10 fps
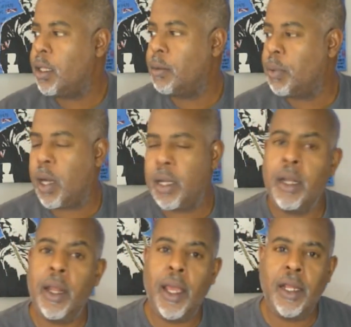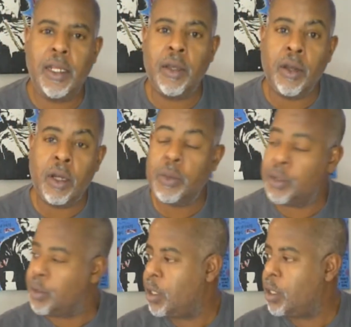LeBron and AD are
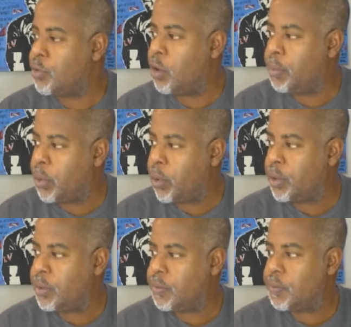always on injury report.